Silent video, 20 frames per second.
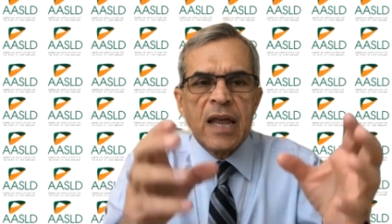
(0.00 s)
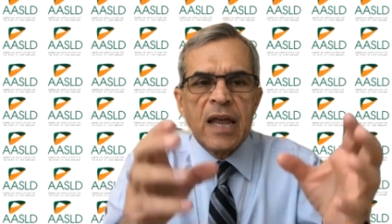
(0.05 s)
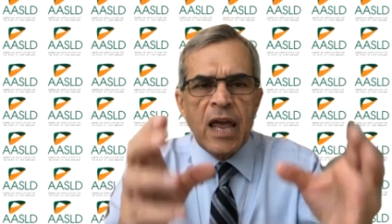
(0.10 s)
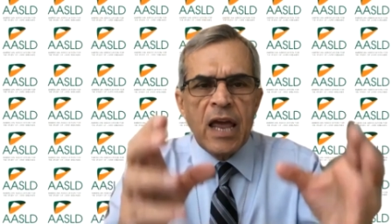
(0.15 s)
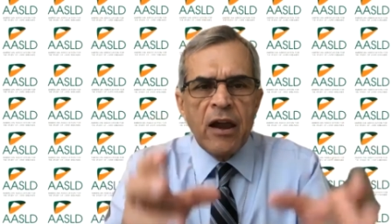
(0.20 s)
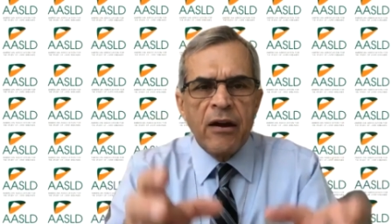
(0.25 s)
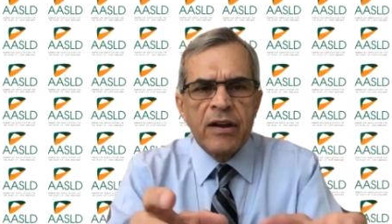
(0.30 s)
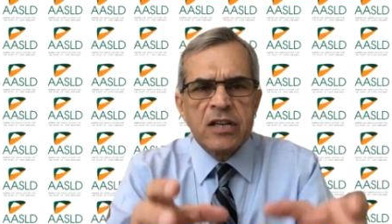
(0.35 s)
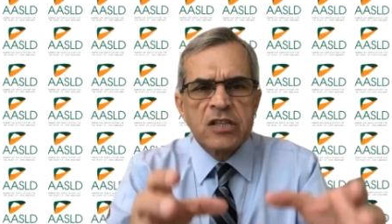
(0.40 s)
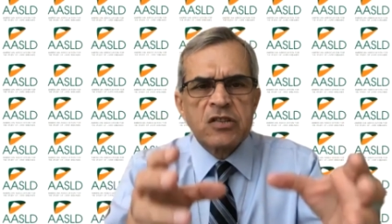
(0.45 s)

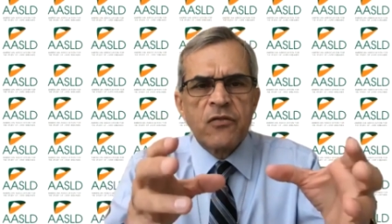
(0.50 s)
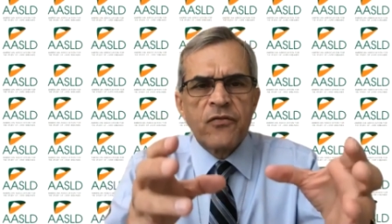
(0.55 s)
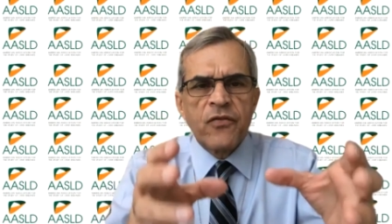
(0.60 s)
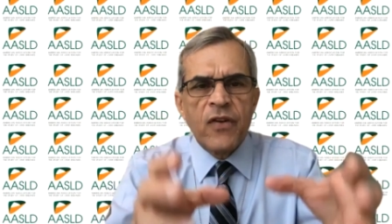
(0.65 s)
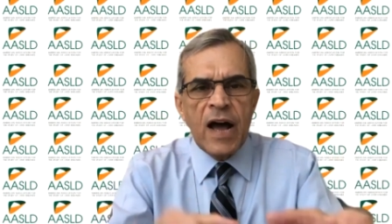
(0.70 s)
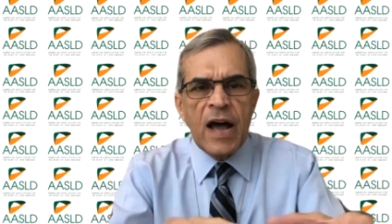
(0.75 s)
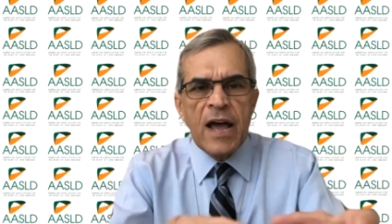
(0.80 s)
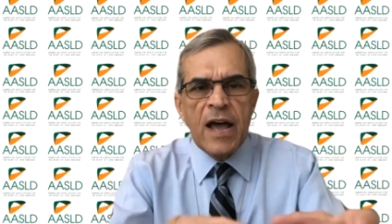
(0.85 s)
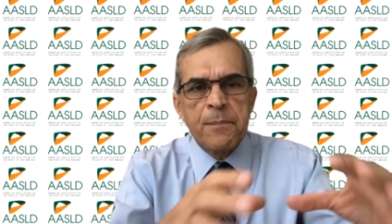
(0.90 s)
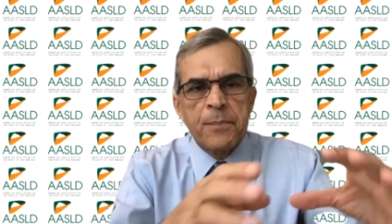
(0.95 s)
areas of
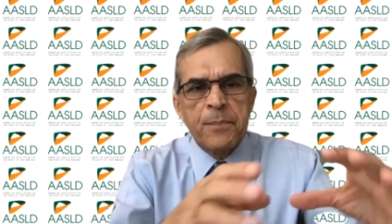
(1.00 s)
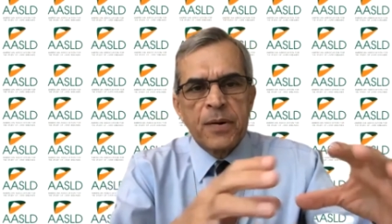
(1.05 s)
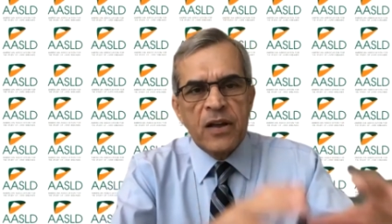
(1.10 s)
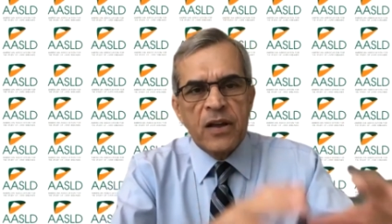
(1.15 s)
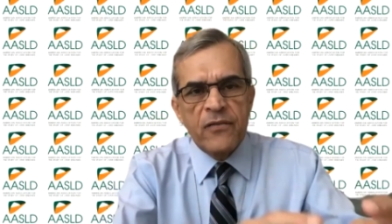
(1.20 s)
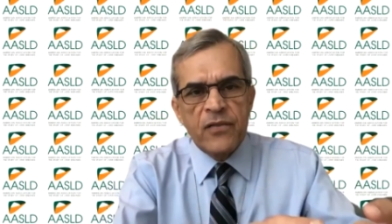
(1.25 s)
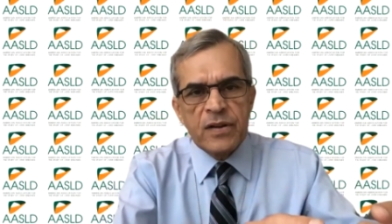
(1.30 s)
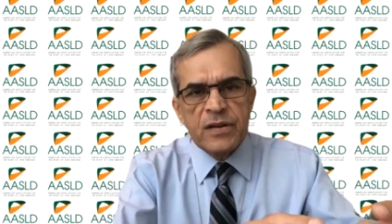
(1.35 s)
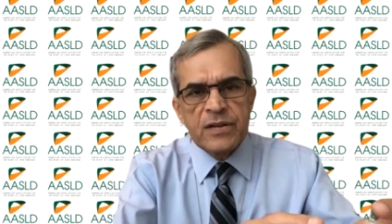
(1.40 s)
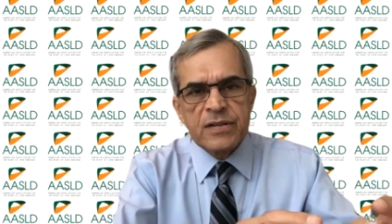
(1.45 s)
high
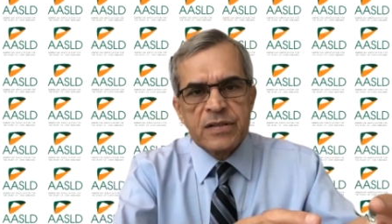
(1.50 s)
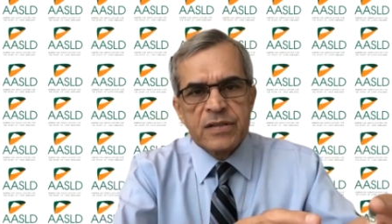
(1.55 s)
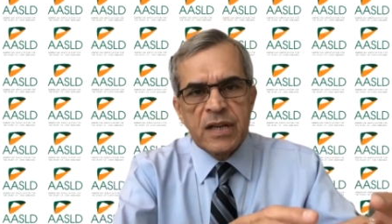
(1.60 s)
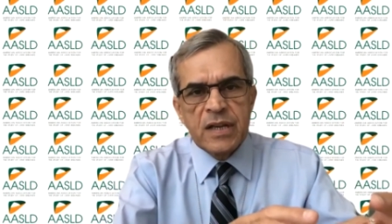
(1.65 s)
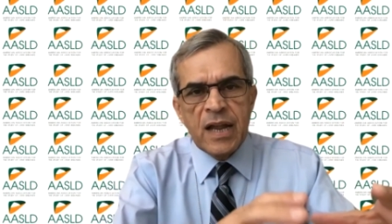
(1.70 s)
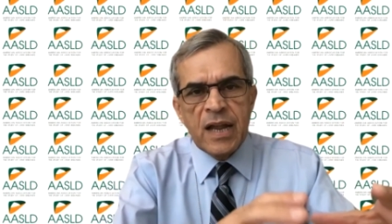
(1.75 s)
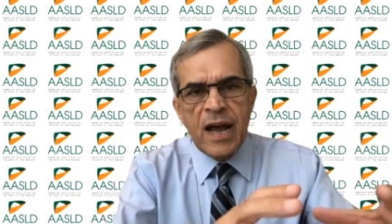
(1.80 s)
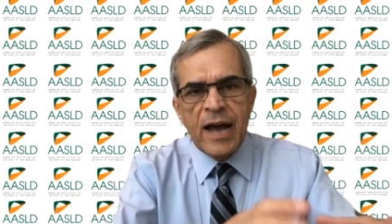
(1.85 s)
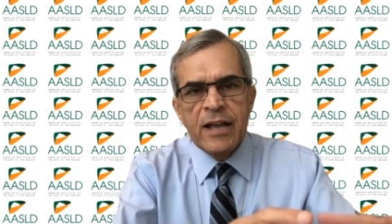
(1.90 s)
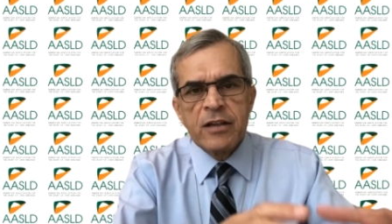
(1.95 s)
prevalence and
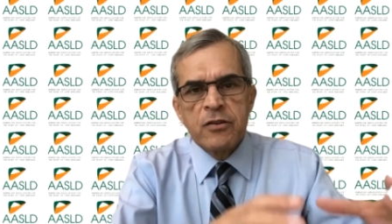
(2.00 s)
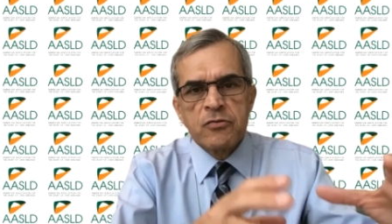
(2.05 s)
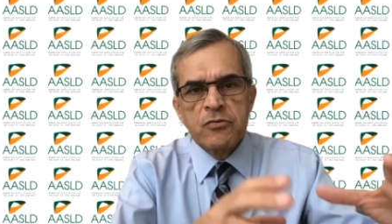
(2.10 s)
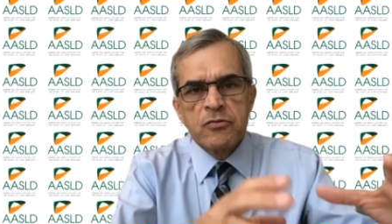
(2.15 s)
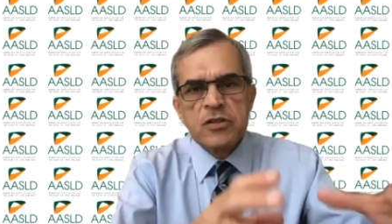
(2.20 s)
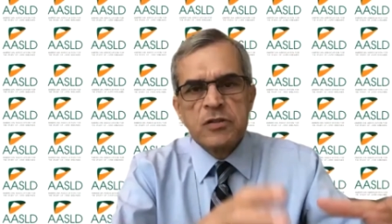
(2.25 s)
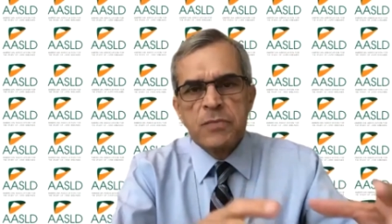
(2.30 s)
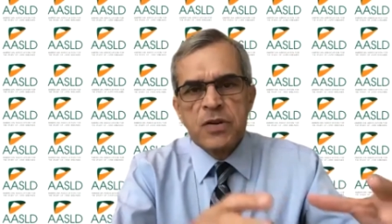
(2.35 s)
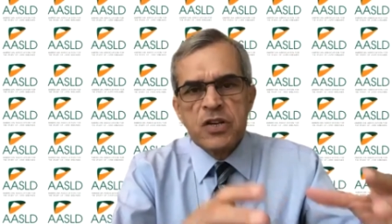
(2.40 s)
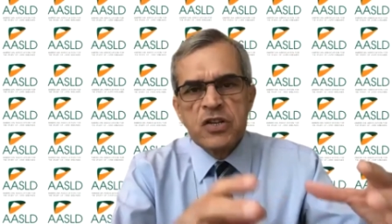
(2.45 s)
high
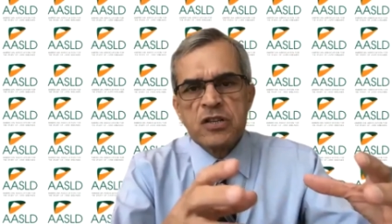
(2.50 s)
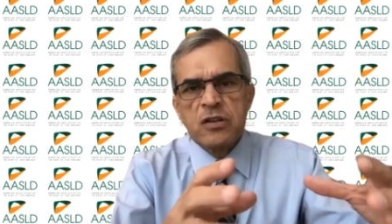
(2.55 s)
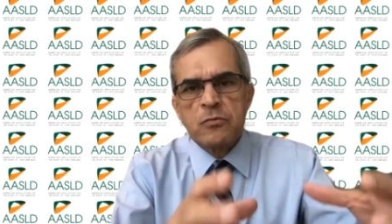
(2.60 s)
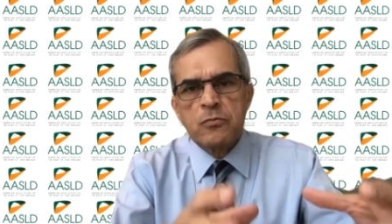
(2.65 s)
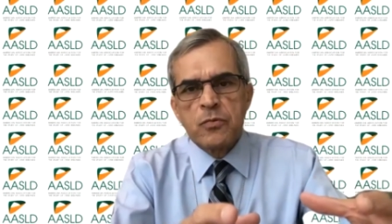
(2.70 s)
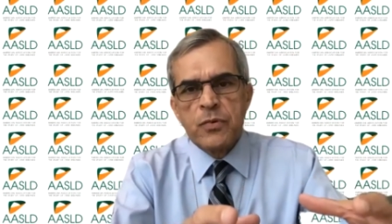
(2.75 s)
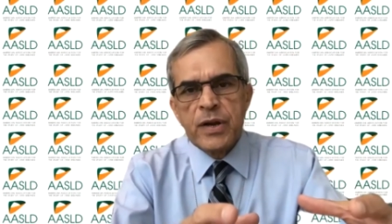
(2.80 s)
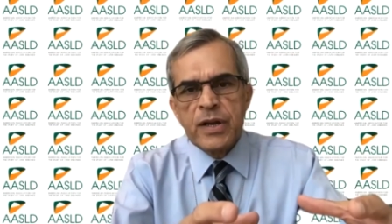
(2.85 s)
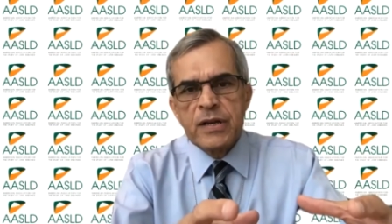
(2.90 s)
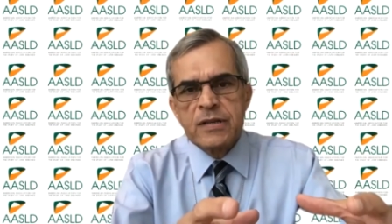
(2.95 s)
transmission
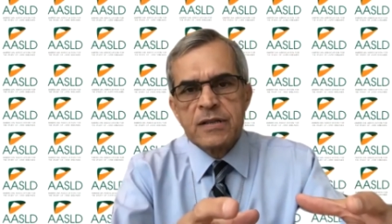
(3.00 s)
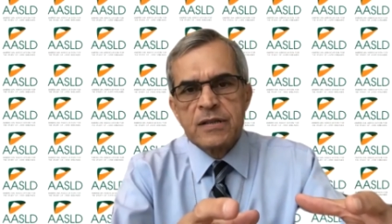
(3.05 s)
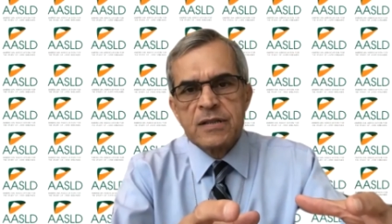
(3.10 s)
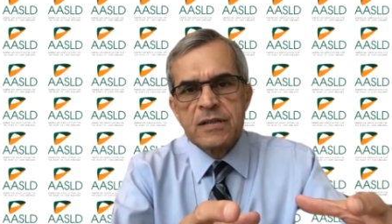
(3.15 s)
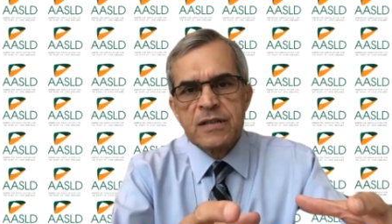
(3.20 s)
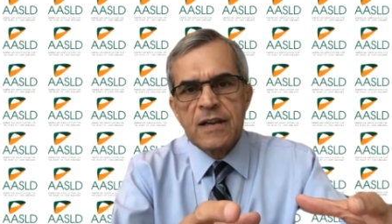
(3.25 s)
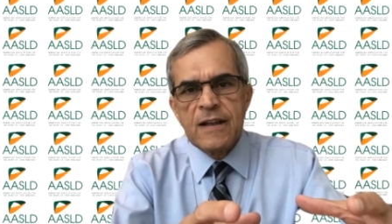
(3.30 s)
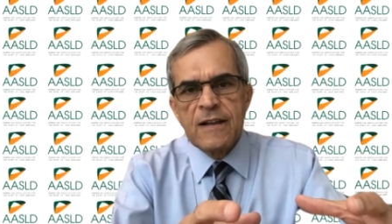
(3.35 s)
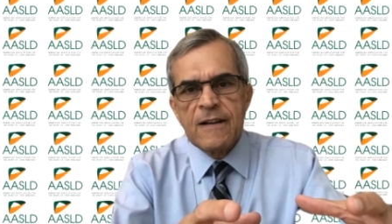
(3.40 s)
rates.